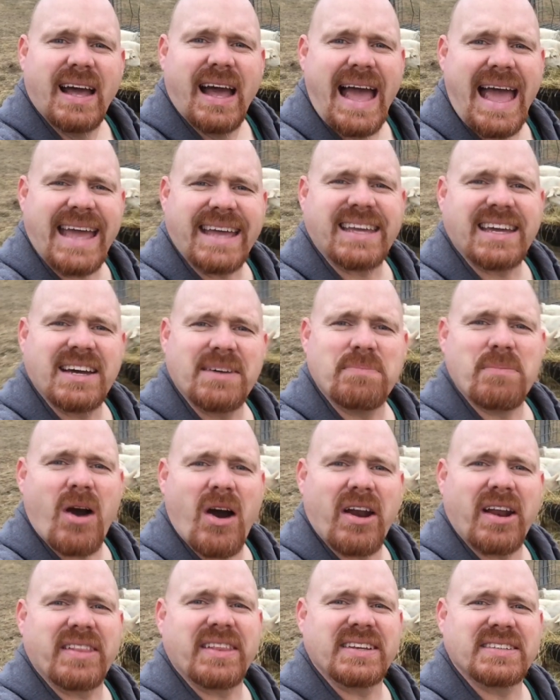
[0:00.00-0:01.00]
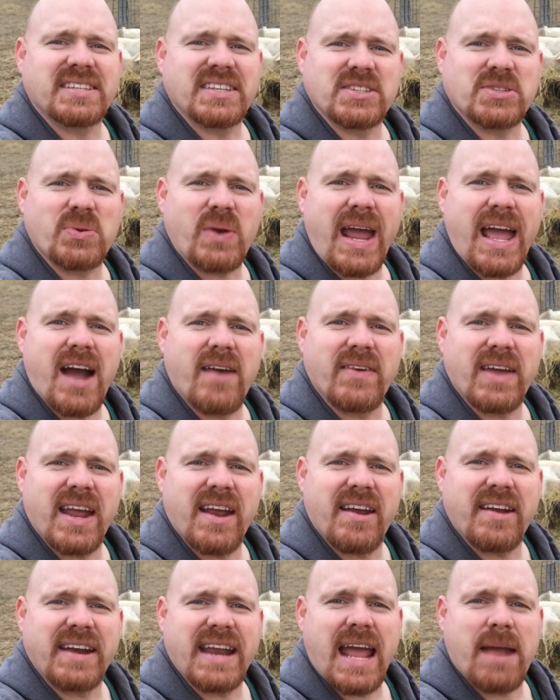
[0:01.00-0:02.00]
Hey, good morning. This is Ray over
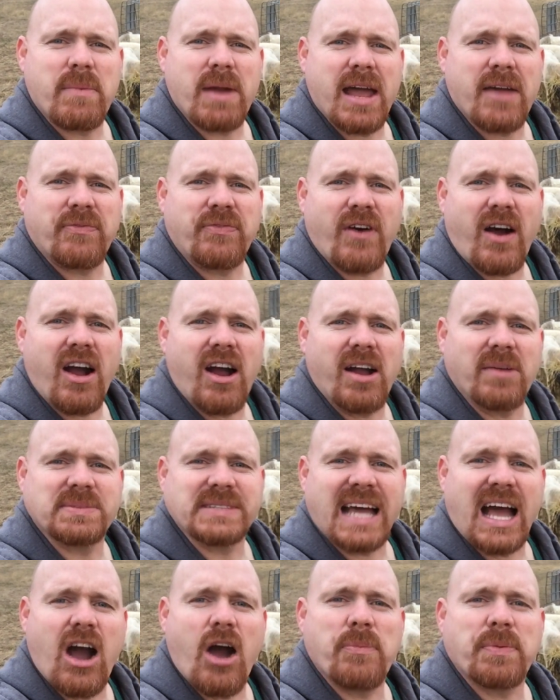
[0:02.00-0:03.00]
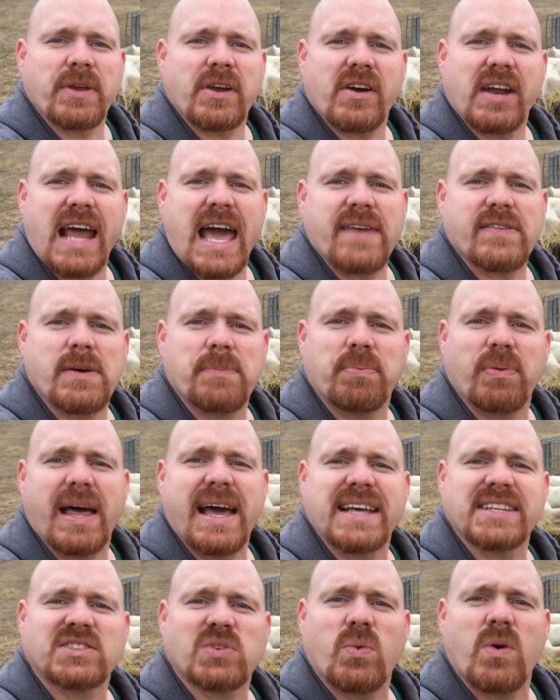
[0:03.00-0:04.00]
here at Namrad Farms. I hope you're going to have a
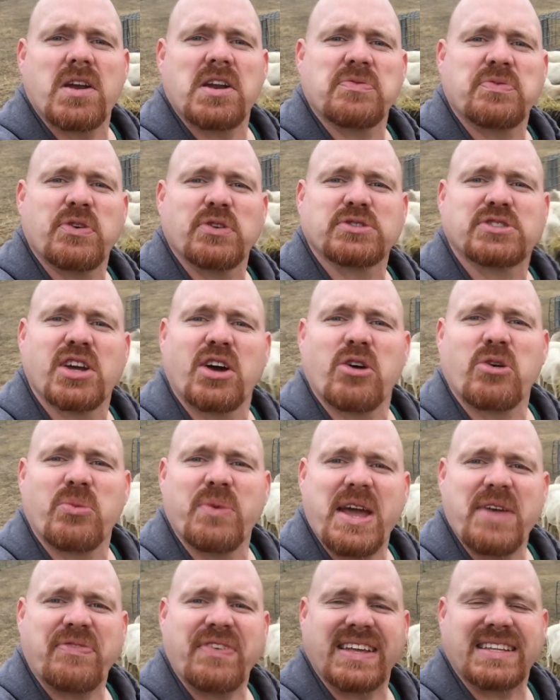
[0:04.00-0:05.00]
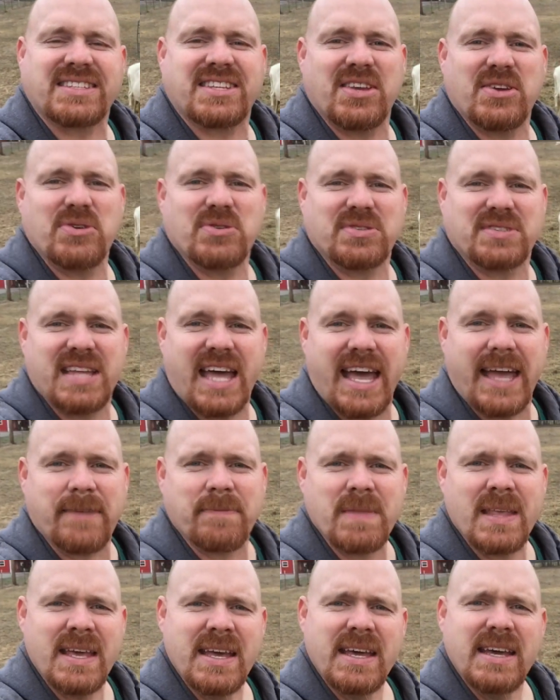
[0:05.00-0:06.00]
blessed, wonderful, terrific Tuesday.
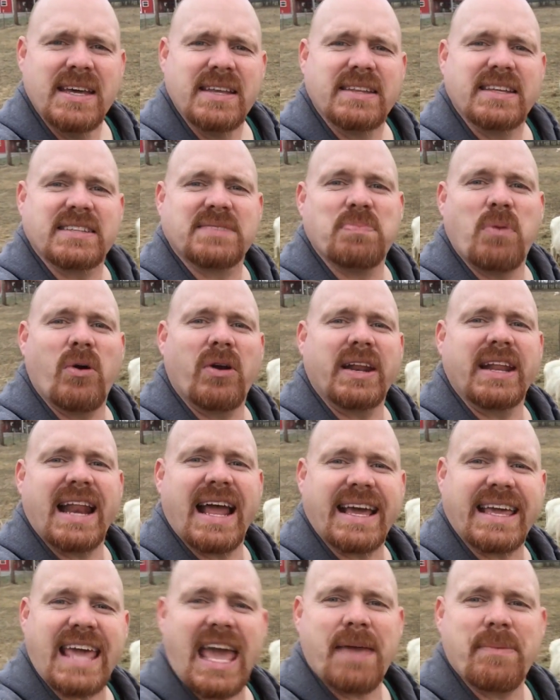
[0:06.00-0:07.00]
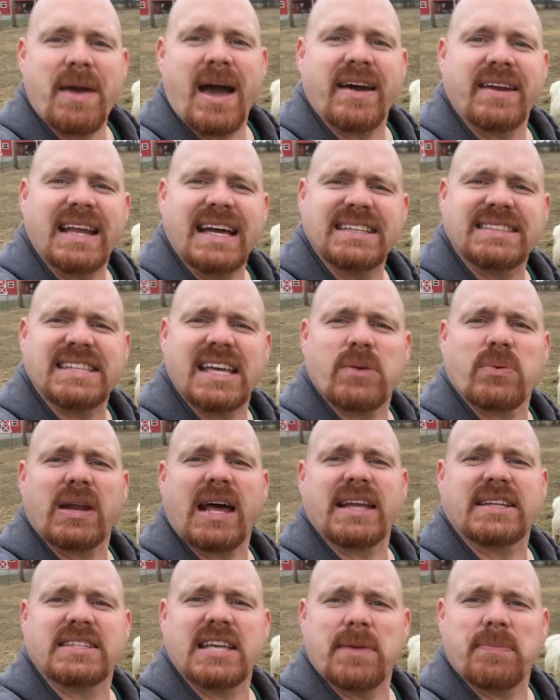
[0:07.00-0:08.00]
This morning I came out and I did what
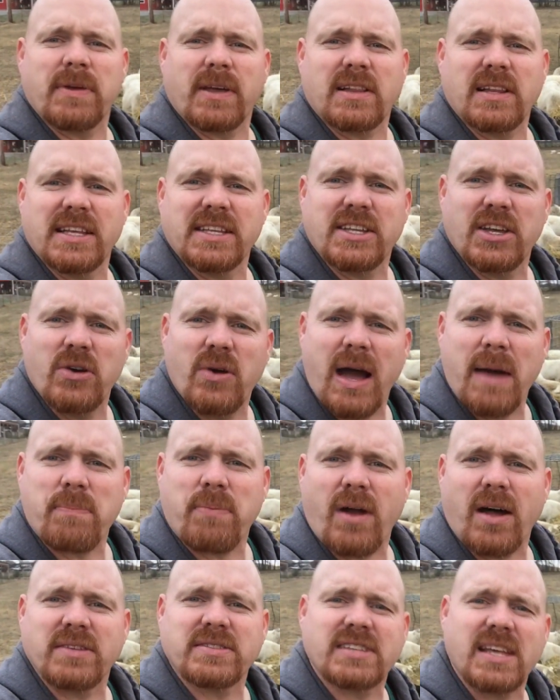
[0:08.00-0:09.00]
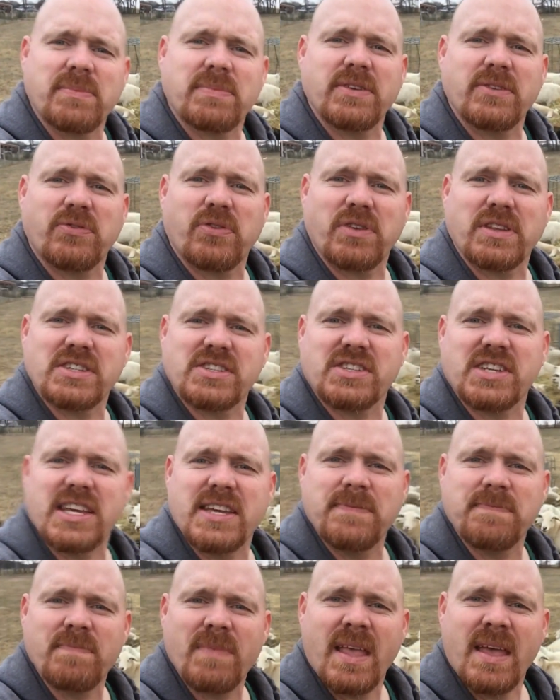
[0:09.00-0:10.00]
I typically do. I brought something for the
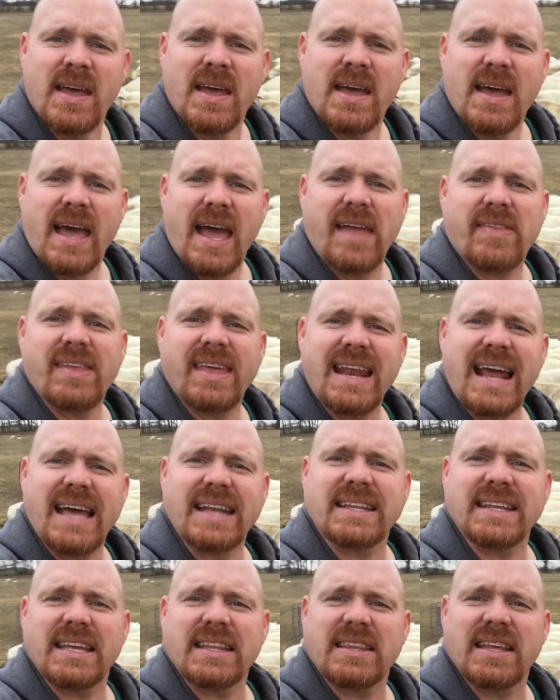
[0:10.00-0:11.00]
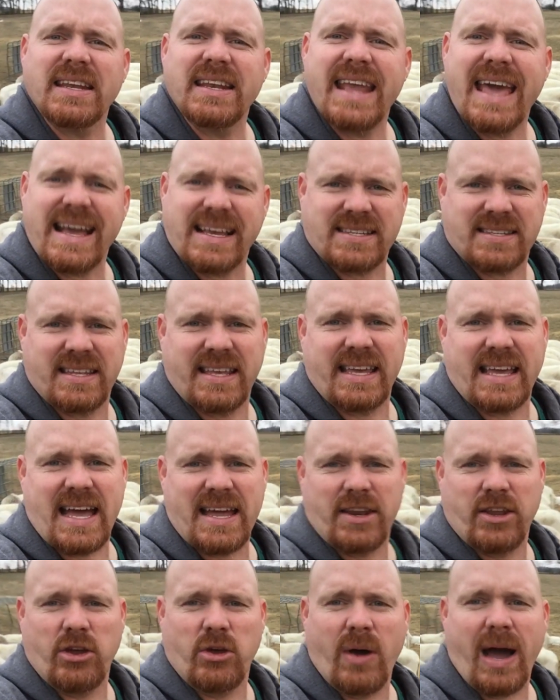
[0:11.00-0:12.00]
sheep. And then I did the next thing
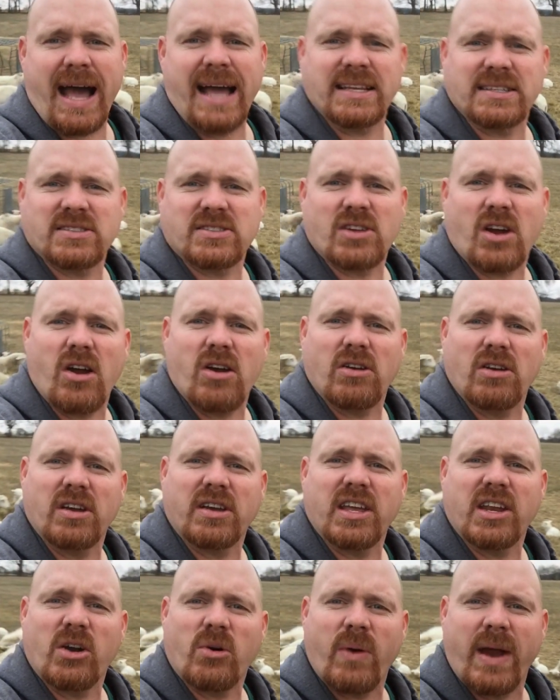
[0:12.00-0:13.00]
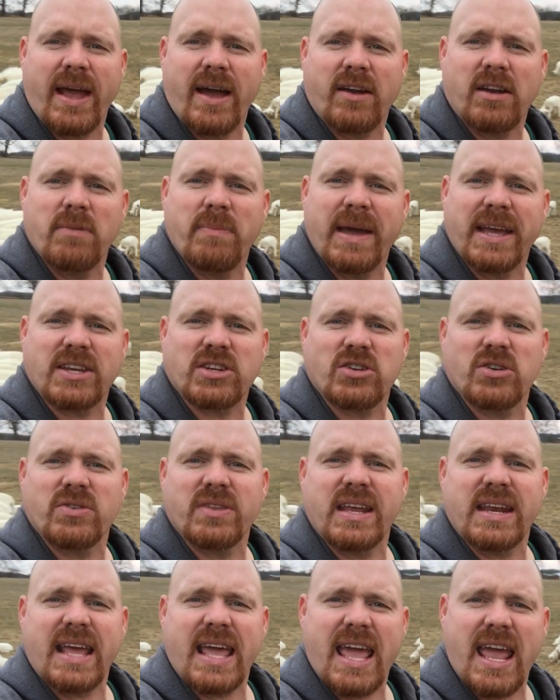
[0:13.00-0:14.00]
I do. I start looking around to make sure
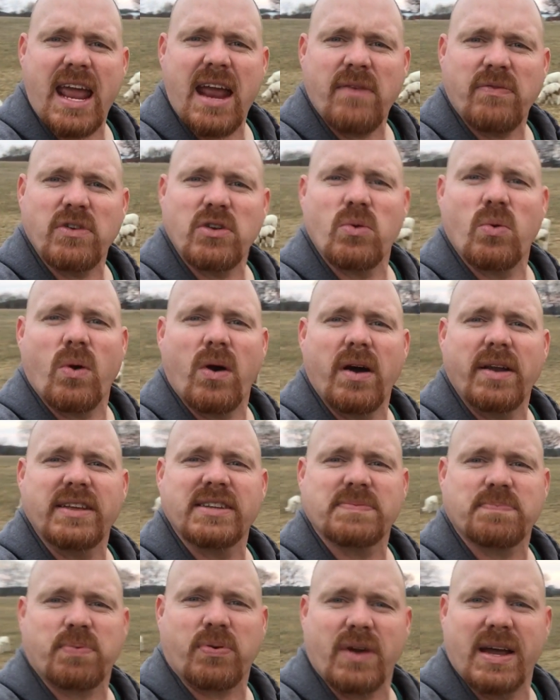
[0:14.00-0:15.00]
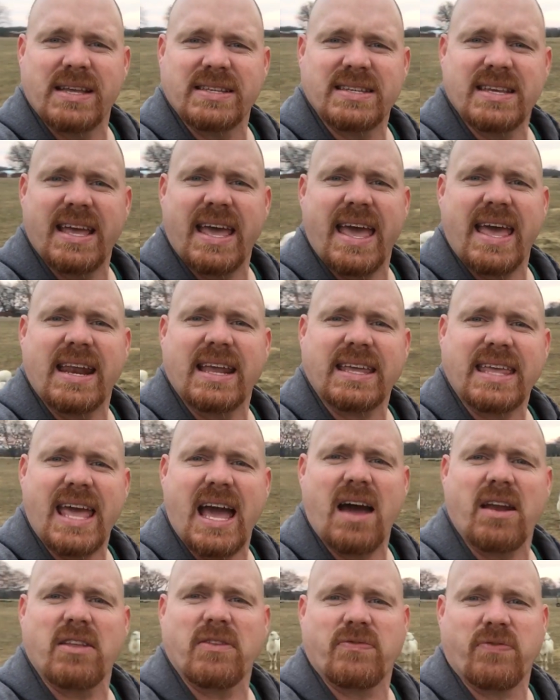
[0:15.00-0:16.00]
that everyone is present and
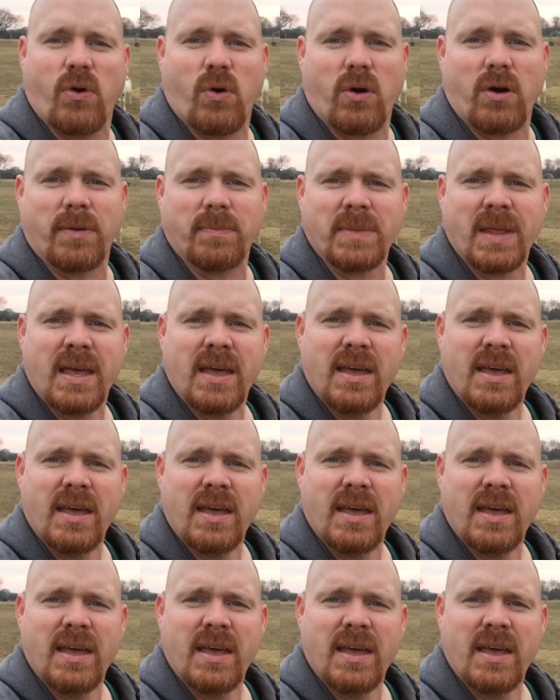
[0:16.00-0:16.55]
accounted for.